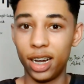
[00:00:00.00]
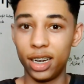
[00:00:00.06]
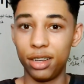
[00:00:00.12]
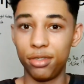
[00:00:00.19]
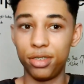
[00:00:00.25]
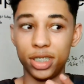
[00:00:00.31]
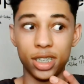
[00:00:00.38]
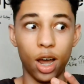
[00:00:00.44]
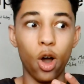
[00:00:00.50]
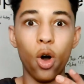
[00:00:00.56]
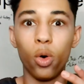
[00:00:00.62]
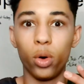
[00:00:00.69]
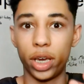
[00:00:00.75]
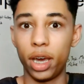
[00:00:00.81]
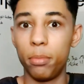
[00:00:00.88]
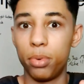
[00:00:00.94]
And if it's like,
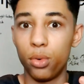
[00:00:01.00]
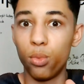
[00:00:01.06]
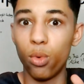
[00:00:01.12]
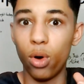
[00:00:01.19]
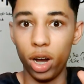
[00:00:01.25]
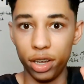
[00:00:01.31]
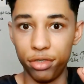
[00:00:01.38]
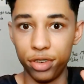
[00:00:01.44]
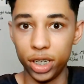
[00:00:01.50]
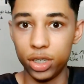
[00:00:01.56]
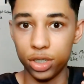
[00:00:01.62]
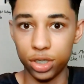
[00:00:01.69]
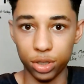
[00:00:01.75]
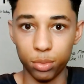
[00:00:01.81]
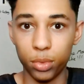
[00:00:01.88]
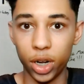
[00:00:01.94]
okay, but what if it
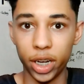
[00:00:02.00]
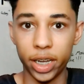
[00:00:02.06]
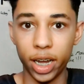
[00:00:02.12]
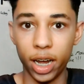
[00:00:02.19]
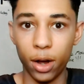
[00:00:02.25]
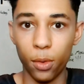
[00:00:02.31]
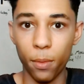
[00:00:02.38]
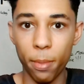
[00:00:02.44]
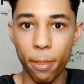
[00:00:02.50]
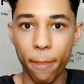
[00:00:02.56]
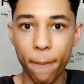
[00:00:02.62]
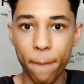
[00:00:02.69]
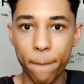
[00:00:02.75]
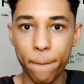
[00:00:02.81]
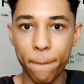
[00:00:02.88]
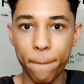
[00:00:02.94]
doesn't work out?
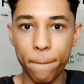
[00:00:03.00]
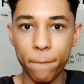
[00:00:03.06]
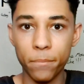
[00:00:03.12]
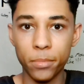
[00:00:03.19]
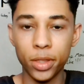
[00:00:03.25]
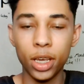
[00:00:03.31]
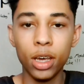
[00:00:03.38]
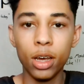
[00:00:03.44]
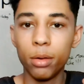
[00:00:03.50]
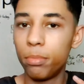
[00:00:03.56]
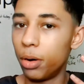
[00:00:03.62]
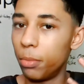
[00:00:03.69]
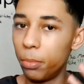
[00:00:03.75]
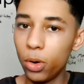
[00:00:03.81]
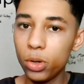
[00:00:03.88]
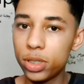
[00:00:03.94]

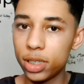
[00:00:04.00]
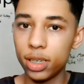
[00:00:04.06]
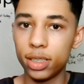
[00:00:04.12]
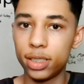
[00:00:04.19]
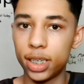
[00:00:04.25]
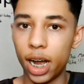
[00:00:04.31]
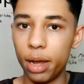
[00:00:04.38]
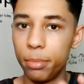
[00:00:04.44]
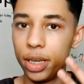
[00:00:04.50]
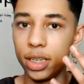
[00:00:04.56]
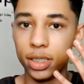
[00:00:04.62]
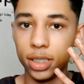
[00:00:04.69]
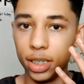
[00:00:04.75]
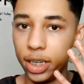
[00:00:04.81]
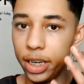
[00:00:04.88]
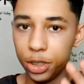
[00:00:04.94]
But most of the time,
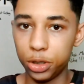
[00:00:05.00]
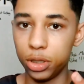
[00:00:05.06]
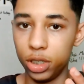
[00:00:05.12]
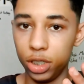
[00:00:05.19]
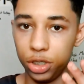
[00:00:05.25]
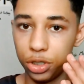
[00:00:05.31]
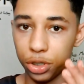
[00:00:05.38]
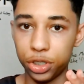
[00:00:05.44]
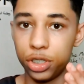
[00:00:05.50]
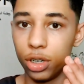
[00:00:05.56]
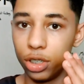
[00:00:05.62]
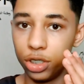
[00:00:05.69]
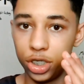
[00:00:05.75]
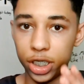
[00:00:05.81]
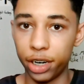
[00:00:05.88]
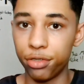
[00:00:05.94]
it's literally just your
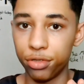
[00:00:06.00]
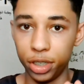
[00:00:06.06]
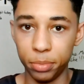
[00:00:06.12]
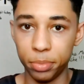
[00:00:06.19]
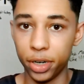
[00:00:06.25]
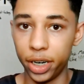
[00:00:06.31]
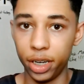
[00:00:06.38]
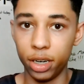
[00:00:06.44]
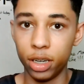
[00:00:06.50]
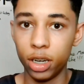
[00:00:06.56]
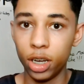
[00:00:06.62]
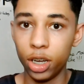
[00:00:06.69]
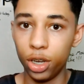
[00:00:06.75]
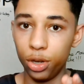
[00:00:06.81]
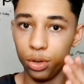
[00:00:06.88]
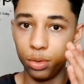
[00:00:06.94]
Jeffrey brain
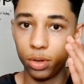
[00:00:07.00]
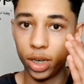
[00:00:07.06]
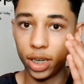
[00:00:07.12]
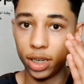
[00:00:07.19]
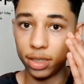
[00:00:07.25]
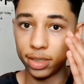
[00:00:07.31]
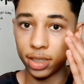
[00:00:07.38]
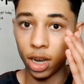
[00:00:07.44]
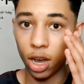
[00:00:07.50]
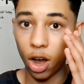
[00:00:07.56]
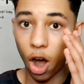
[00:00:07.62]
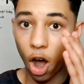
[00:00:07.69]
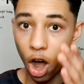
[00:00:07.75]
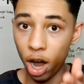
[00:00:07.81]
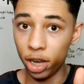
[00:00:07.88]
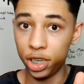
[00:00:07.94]
who is
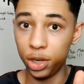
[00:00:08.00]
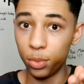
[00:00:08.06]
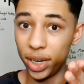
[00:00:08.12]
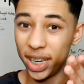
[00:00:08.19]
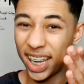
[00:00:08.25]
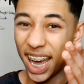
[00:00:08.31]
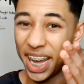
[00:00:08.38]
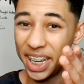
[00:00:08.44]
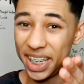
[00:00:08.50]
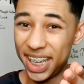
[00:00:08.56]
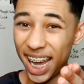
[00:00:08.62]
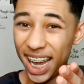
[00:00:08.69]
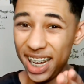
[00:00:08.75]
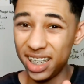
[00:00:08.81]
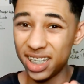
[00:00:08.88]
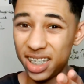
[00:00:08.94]
arguing
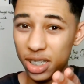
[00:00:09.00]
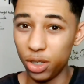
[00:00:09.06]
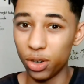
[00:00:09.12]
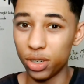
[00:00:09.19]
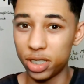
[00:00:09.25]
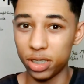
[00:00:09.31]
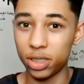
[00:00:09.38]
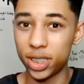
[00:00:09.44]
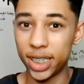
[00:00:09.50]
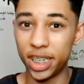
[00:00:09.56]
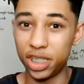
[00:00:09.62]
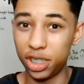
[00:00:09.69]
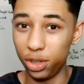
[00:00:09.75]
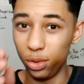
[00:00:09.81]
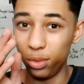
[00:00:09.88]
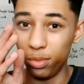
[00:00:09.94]
against your success.
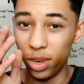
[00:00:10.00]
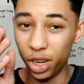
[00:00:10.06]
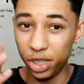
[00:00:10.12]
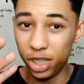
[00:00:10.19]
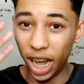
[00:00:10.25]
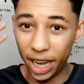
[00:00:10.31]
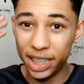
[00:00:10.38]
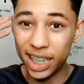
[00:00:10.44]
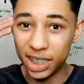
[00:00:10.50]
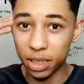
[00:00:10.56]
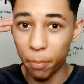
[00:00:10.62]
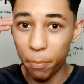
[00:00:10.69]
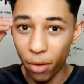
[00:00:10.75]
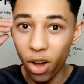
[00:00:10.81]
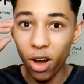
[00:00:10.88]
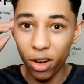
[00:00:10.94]
Who, like, there's a
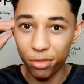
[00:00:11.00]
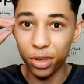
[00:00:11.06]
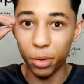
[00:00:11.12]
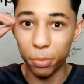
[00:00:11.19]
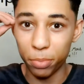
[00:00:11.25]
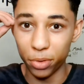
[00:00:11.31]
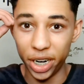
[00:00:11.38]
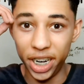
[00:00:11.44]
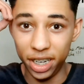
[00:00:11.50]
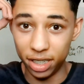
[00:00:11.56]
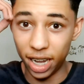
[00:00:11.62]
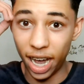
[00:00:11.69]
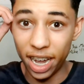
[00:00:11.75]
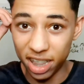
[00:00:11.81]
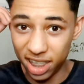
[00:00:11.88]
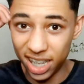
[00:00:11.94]
part of your brain,
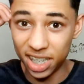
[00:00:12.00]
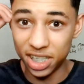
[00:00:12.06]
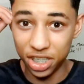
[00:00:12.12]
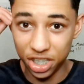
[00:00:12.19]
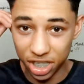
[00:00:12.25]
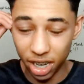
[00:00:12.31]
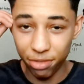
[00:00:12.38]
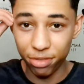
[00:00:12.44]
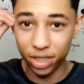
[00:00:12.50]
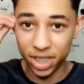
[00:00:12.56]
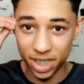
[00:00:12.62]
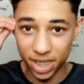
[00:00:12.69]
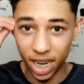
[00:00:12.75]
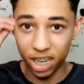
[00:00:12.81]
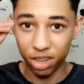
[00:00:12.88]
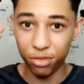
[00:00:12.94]
like this Jeffrey
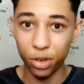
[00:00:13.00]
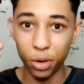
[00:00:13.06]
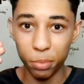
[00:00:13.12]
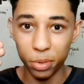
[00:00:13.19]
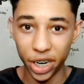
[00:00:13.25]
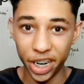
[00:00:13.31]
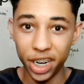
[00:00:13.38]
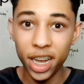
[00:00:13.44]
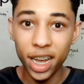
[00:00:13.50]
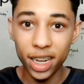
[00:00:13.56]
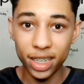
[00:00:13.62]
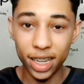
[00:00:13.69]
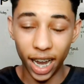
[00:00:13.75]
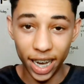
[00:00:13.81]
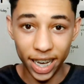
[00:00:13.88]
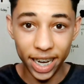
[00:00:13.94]
side of your brain,
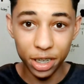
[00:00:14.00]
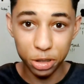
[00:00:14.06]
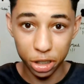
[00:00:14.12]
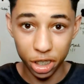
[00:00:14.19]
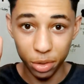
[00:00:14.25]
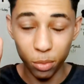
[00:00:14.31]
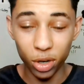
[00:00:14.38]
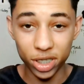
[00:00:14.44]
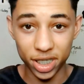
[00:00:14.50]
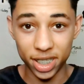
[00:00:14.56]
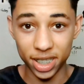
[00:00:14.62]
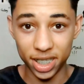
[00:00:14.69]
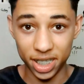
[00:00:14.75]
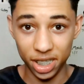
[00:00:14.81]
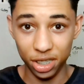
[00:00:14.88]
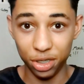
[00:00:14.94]
that literally wants to
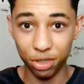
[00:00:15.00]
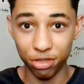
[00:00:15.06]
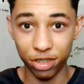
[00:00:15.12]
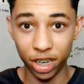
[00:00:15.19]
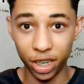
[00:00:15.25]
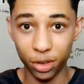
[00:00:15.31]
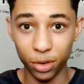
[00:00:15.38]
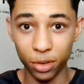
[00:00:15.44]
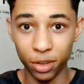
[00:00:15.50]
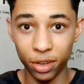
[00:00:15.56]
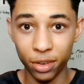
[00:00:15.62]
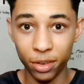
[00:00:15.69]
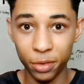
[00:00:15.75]
see you fail.